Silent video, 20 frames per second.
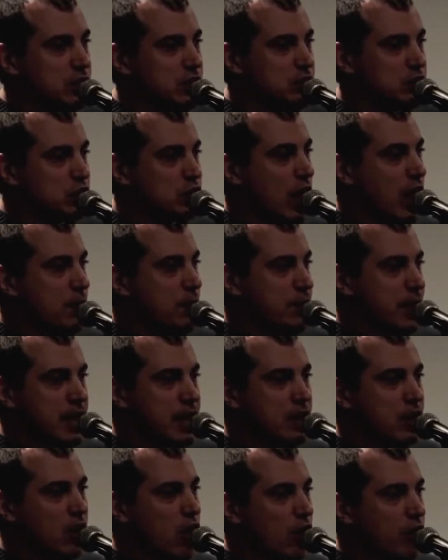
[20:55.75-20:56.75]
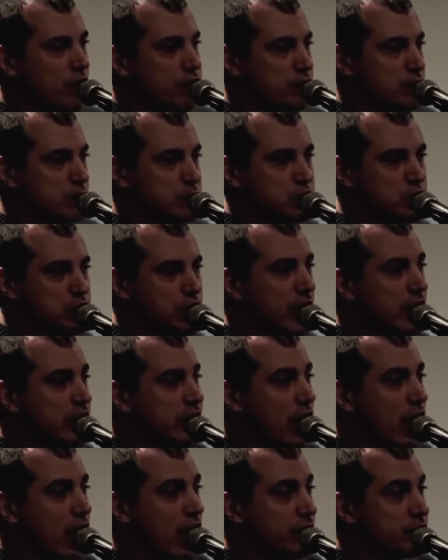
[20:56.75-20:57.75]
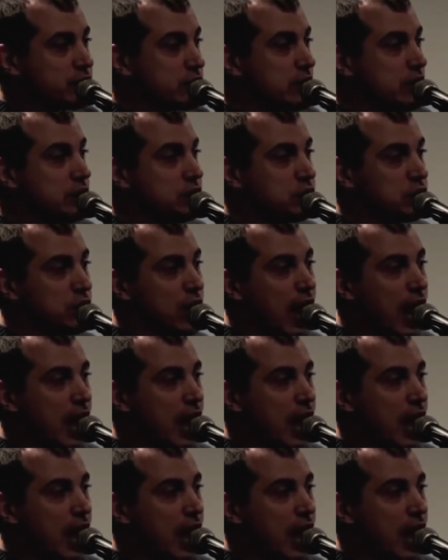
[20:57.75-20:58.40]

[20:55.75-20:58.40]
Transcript: So I may go from Tchaikovsky to